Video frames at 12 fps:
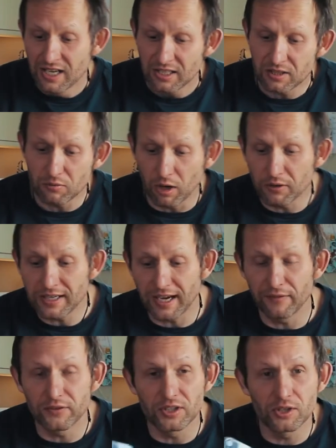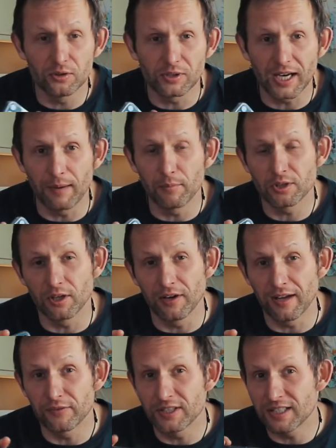You only have the two cameras, you don't
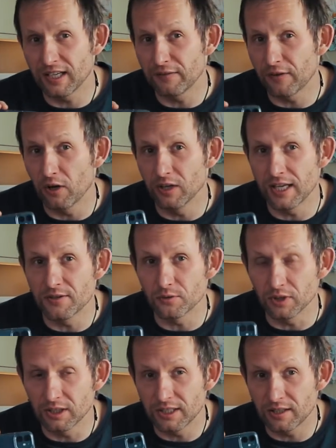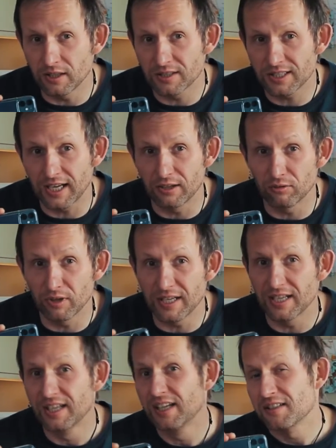have the telephoto lens or the LiDAR scanner on it.